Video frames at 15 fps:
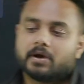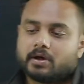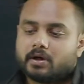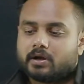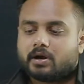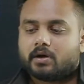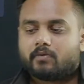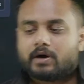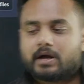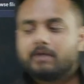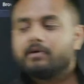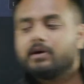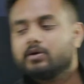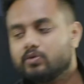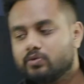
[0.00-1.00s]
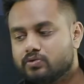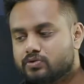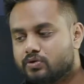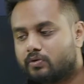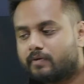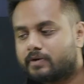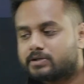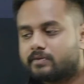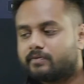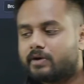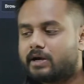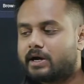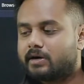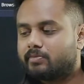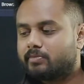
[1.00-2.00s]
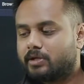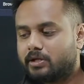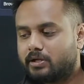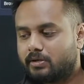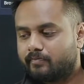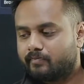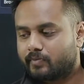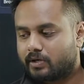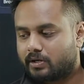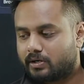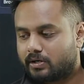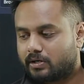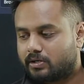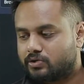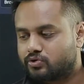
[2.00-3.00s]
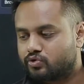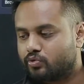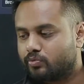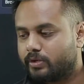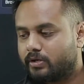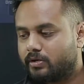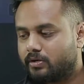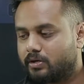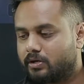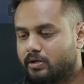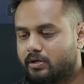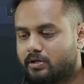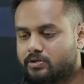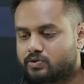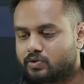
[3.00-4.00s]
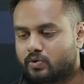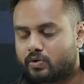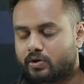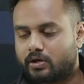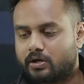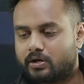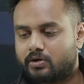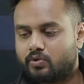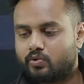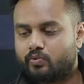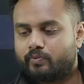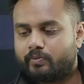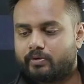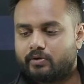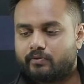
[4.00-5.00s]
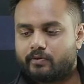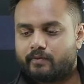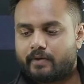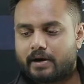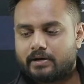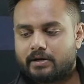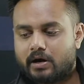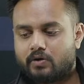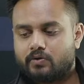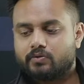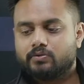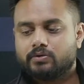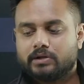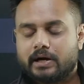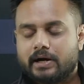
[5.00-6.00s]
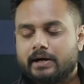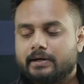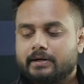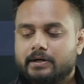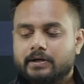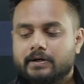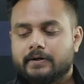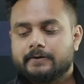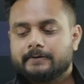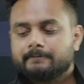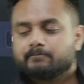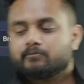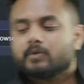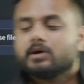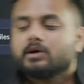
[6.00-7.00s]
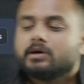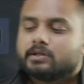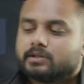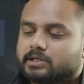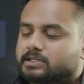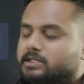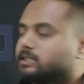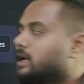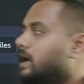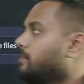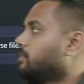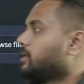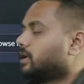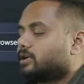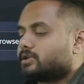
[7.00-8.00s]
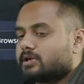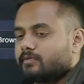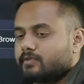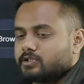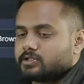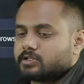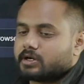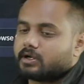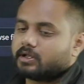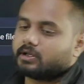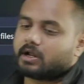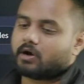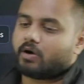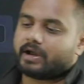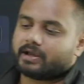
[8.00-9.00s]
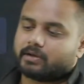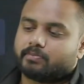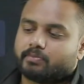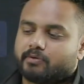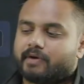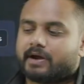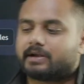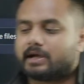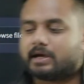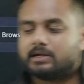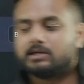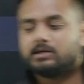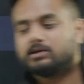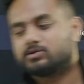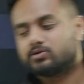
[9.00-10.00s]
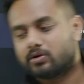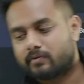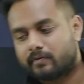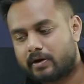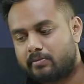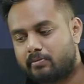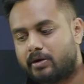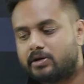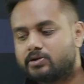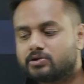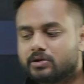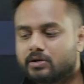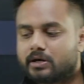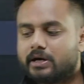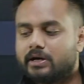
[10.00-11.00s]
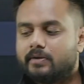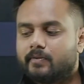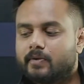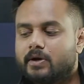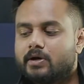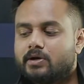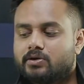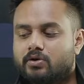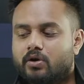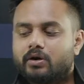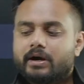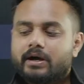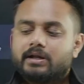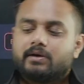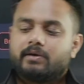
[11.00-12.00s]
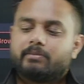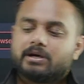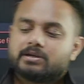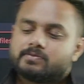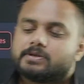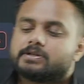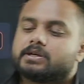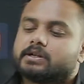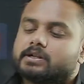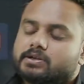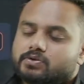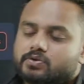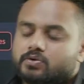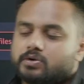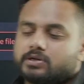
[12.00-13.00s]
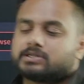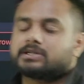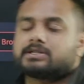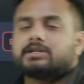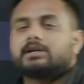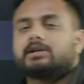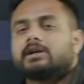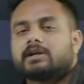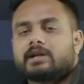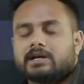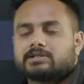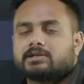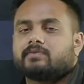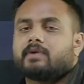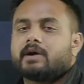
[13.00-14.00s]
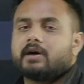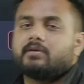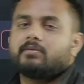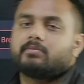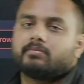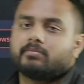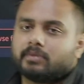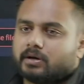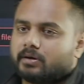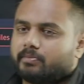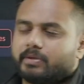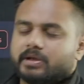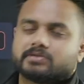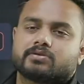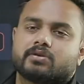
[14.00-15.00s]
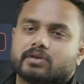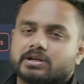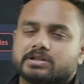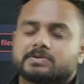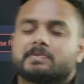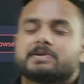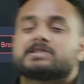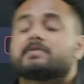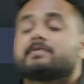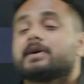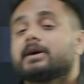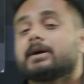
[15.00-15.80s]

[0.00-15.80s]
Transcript: Now what I will do, so first of all let me zoom in. So here you will find out that this is the application which is running. Now I can provide any sort of a image, right? Not any image basically. So it's a CNN classifier based on a specific